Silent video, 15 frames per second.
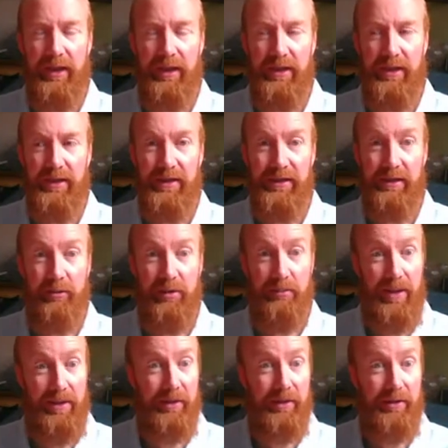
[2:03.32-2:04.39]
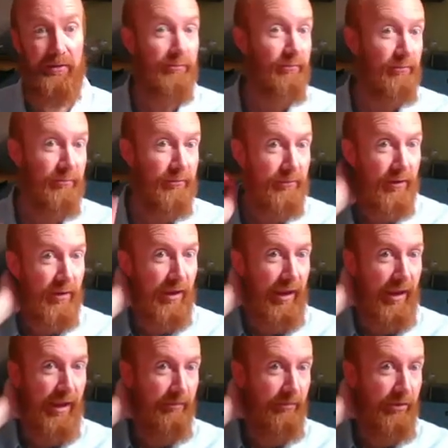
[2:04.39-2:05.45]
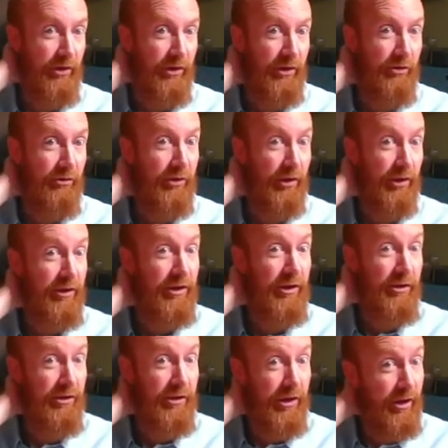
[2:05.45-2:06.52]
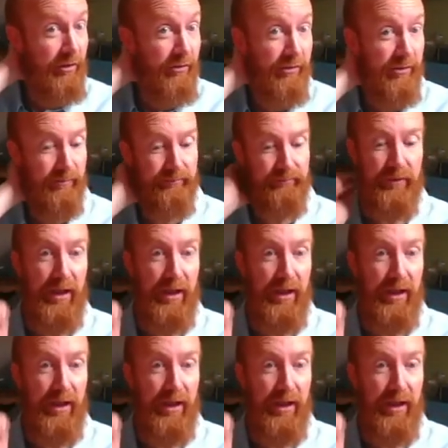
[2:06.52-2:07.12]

distilled a method that you can continue to use